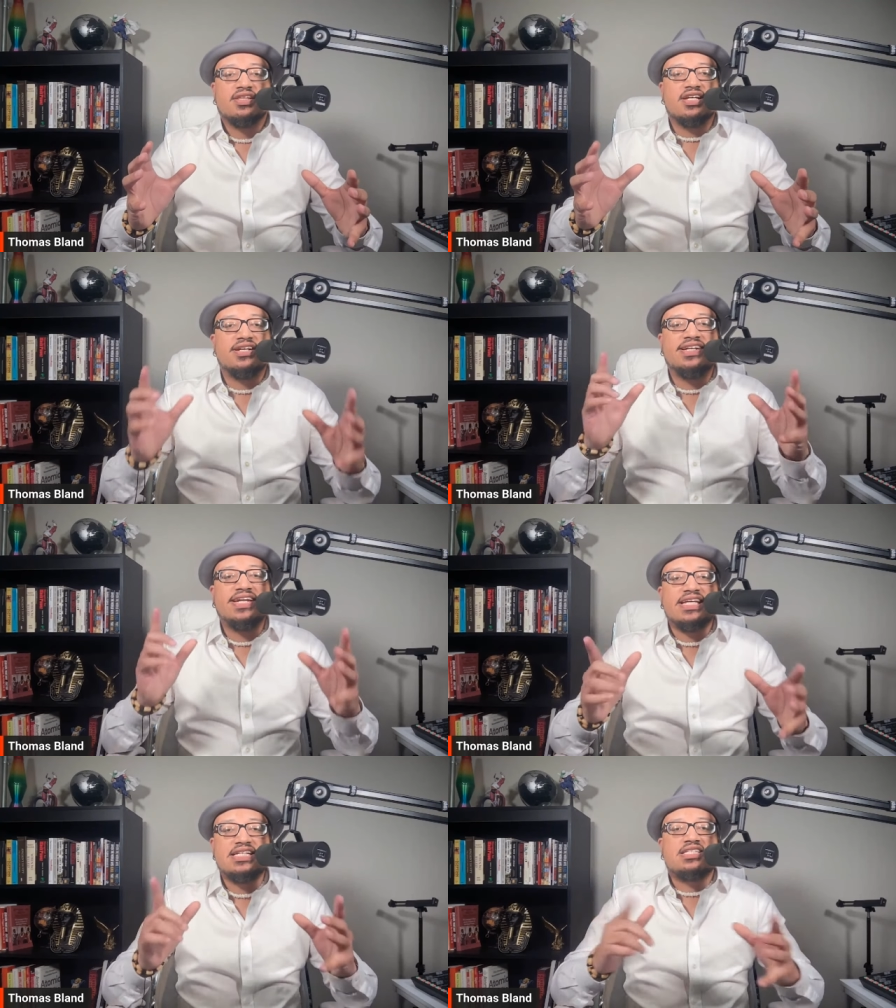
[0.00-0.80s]
there
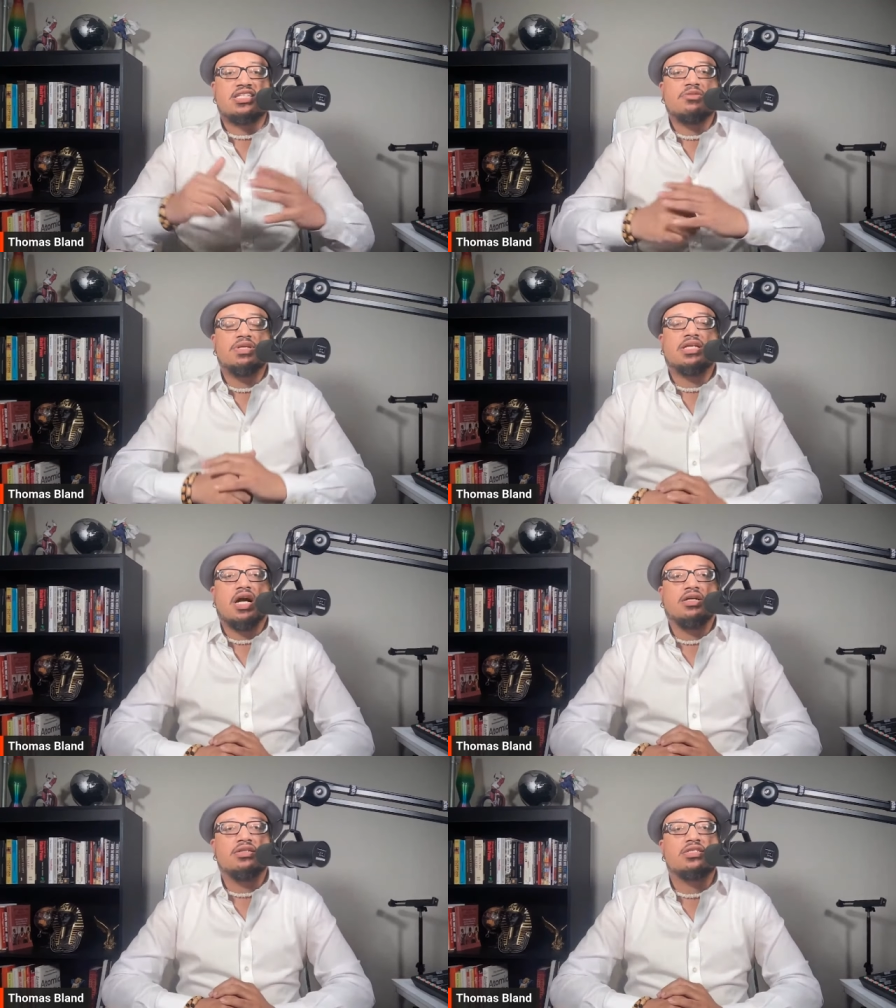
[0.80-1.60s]
needs to be
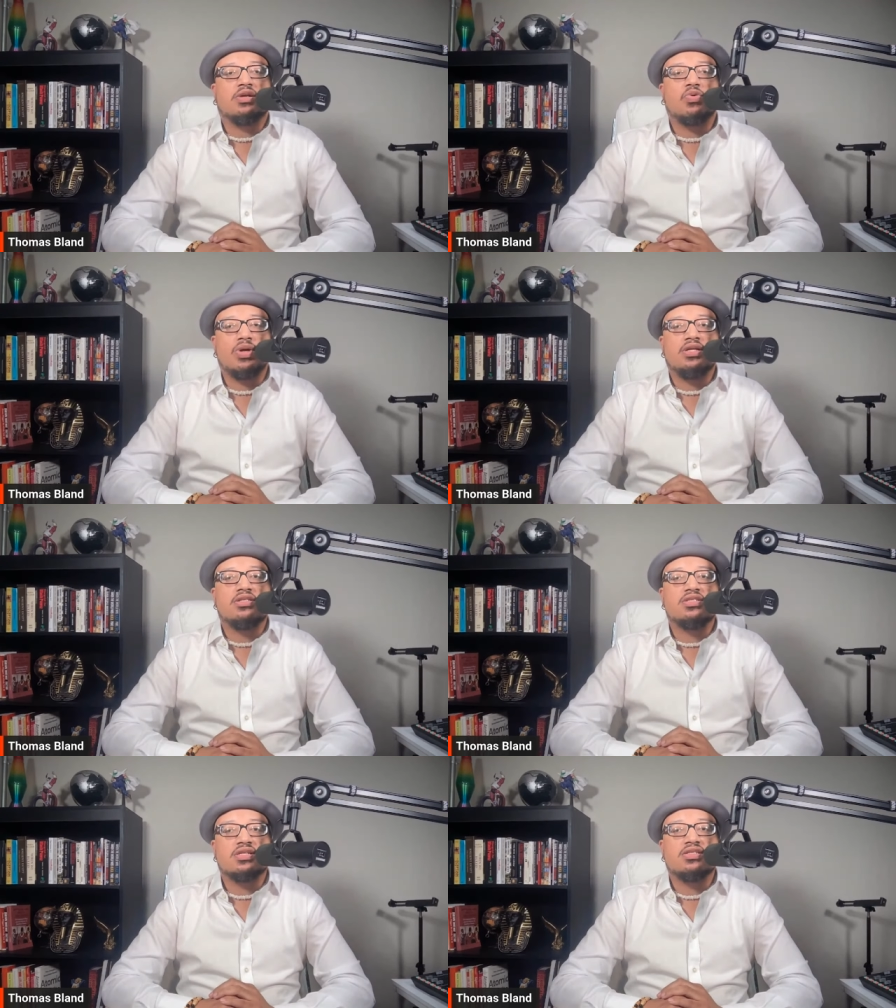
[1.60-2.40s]

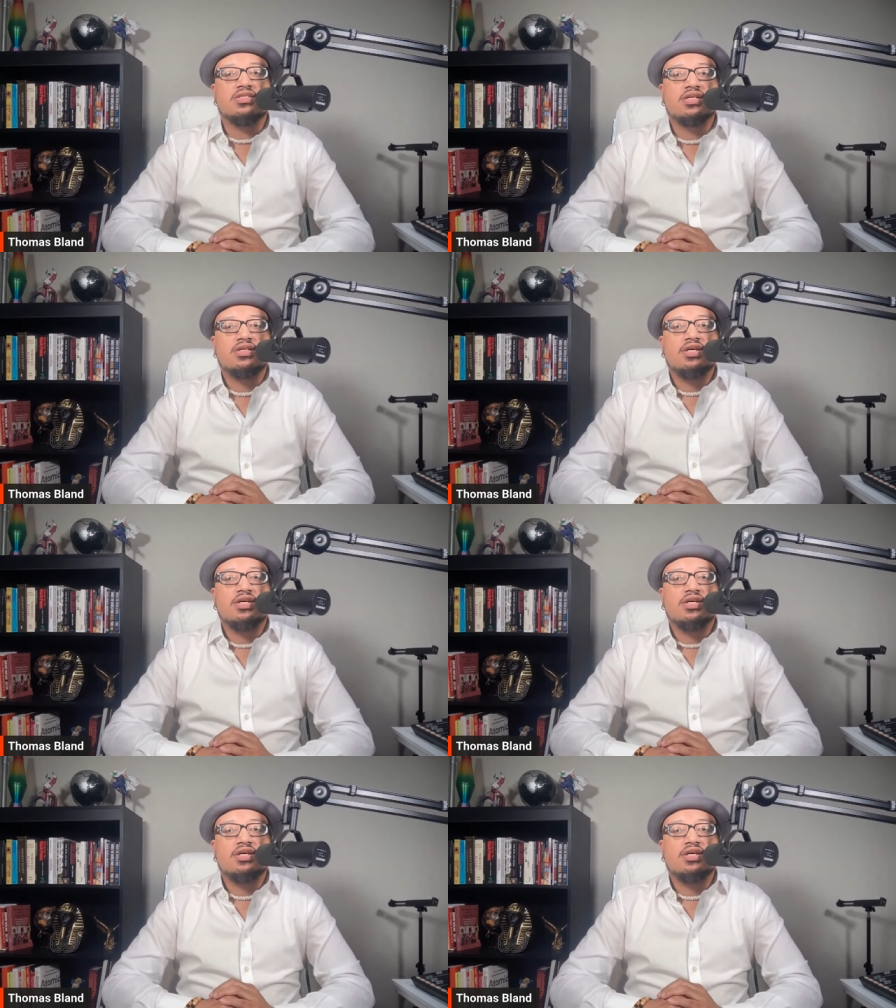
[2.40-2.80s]
consequences.